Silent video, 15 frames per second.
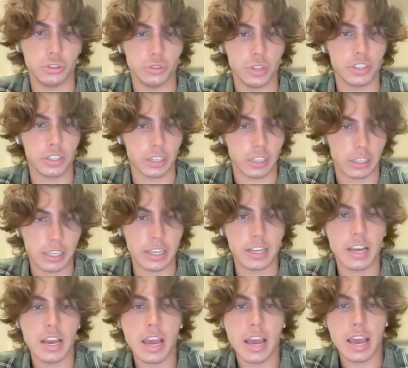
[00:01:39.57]
There's a clear
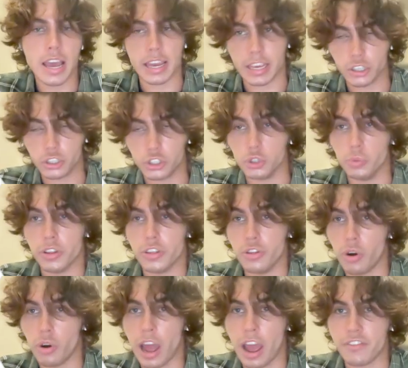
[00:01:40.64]
issue with
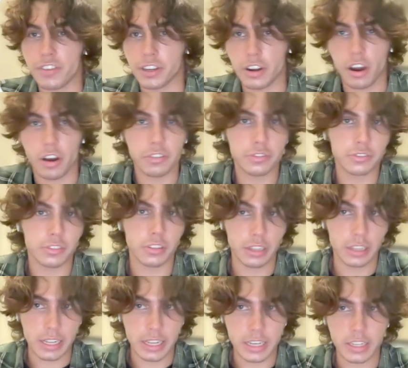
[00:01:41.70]
not having enough
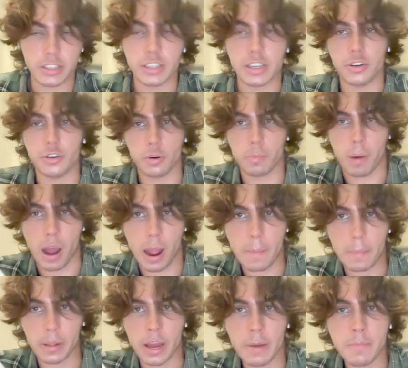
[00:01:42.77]
leads in your
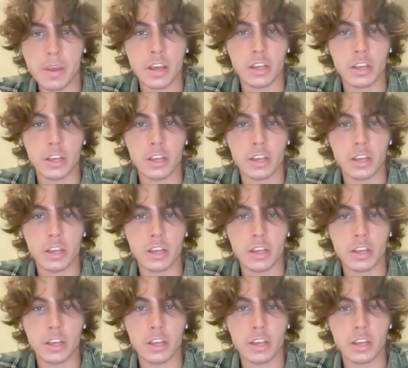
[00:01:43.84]
pipeline.